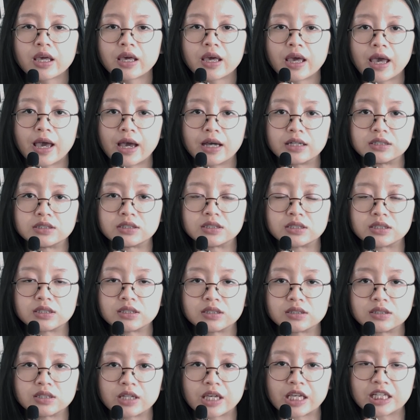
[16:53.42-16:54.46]
and
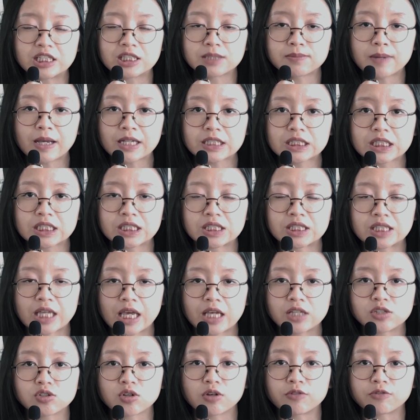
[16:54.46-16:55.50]
the expected
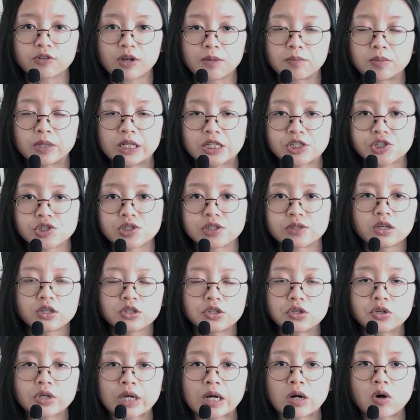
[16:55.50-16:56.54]
date of completion.
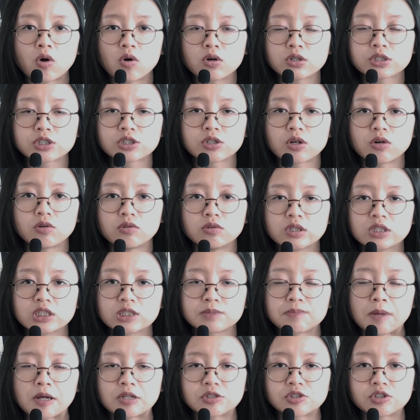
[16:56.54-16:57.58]
You can also
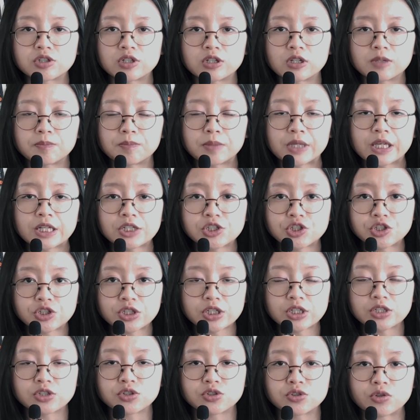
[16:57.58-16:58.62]
sponsor a
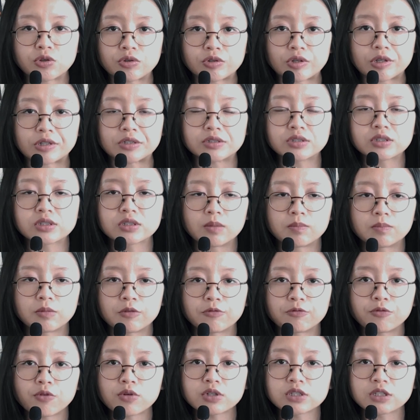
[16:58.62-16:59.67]
PhD student
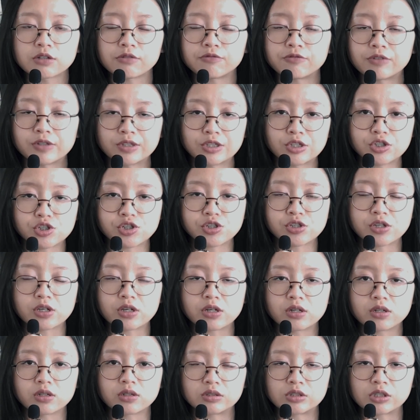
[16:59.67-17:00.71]
before they finish
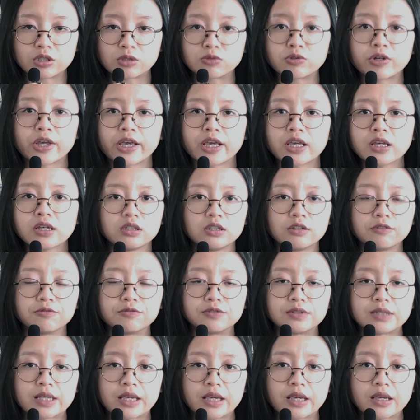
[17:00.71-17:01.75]
their degree
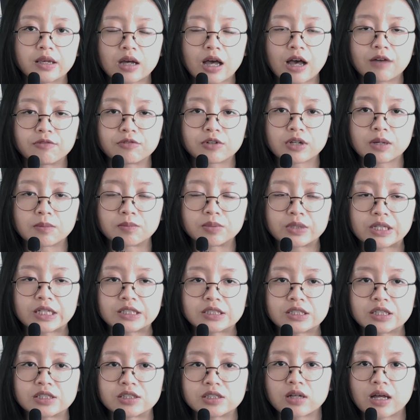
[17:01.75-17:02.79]
if they have
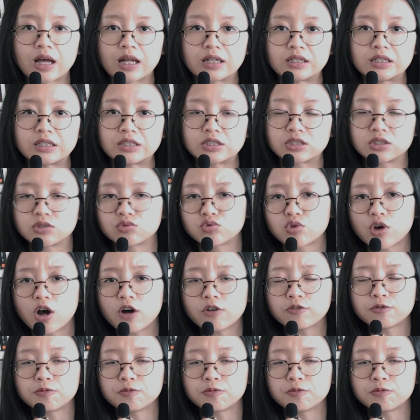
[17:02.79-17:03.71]
completed at least 12